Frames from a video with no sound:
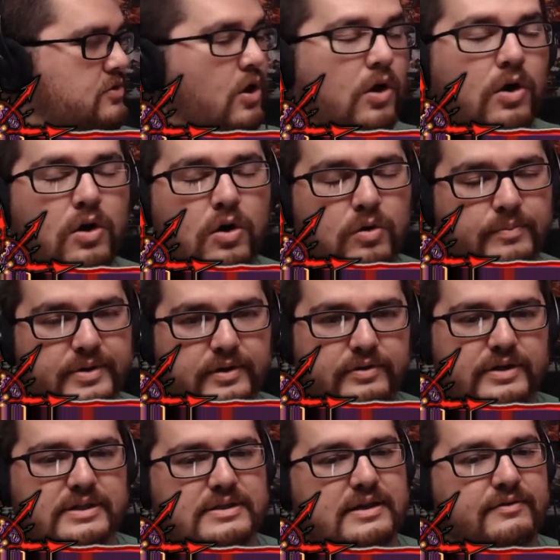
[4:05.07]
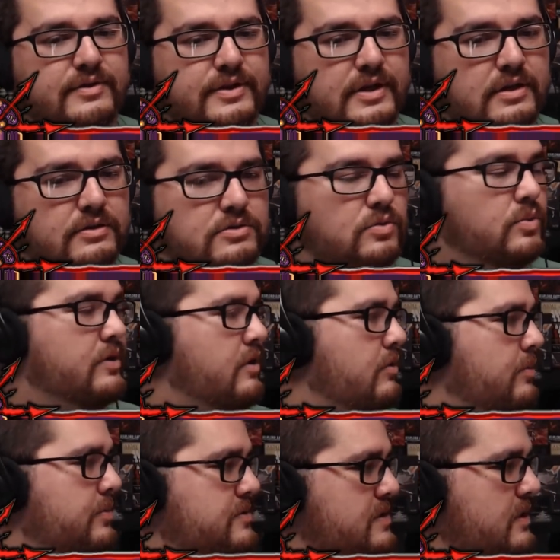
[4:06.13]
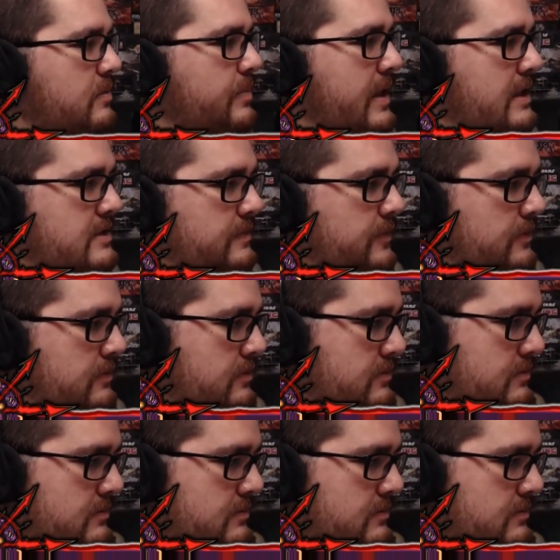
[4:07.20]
tall buildings and everything else are 100% impassable.